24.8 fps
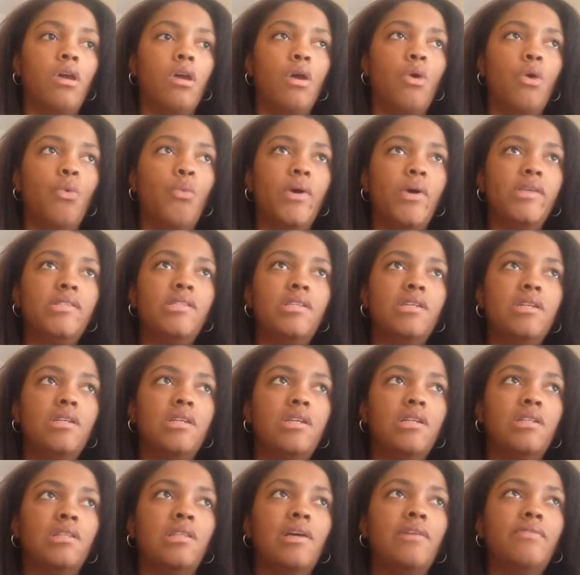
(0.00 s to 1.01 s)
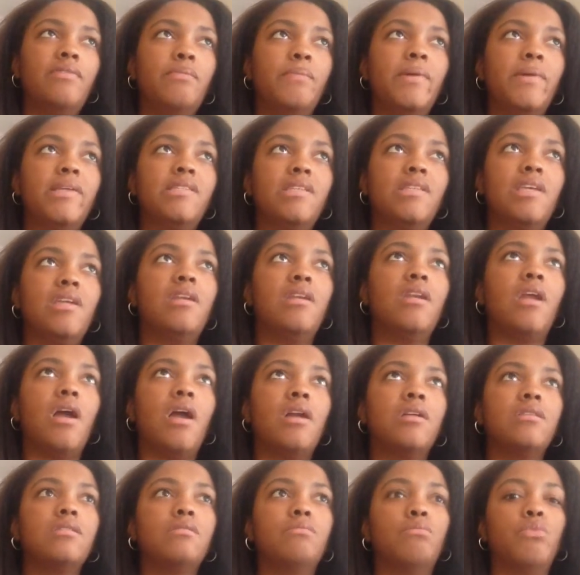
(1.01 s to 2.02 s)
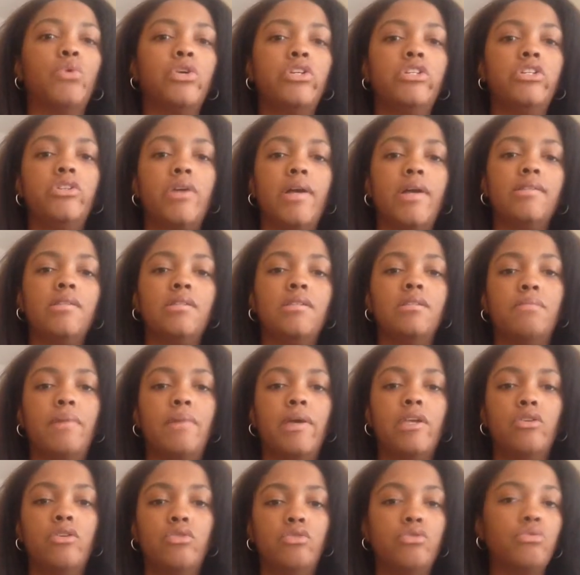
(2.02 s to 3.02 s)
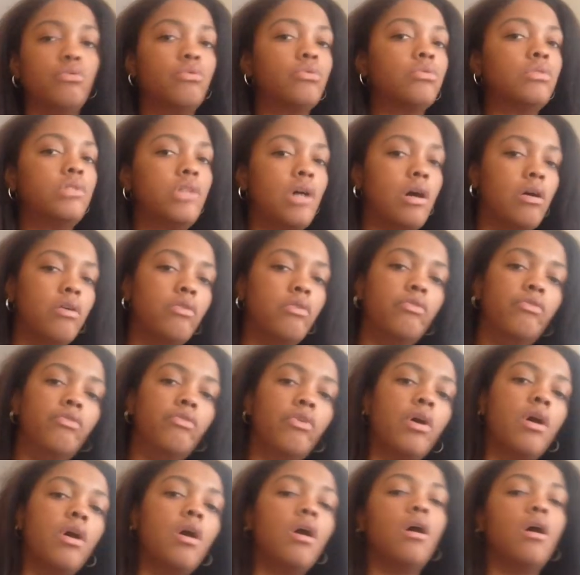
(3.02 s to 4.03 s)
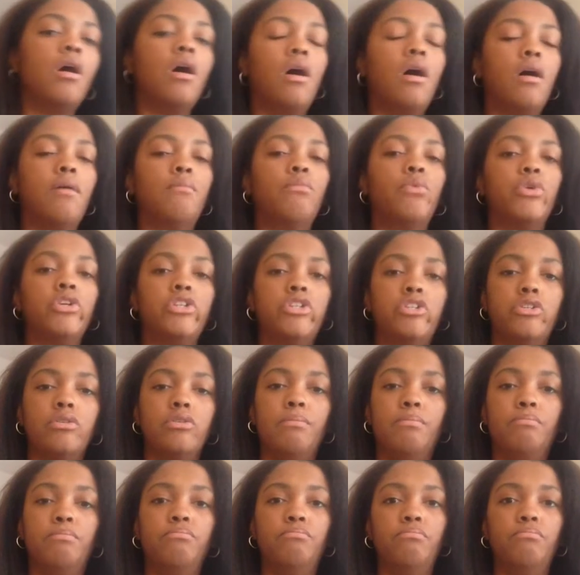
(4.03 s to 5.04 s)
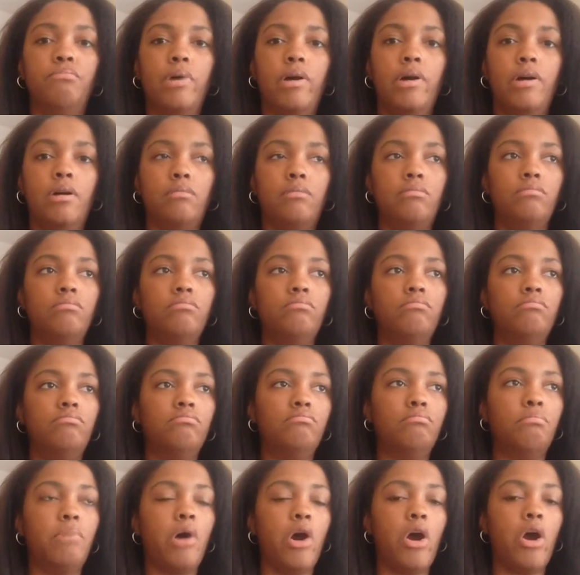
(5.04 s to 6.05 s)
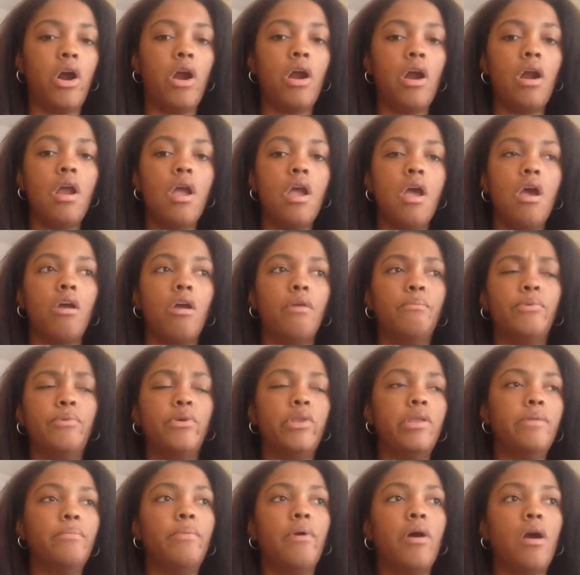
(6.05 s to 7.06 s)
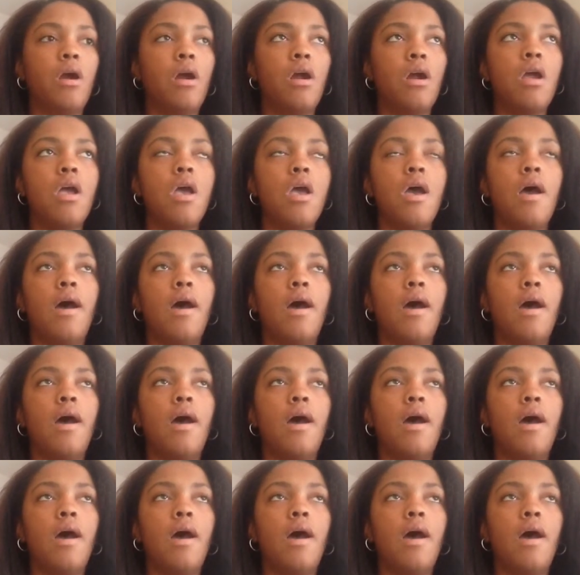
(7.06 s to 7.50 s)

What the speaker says: it left my skin not as moisturized as my usual Dove moisture bar or beauty bar,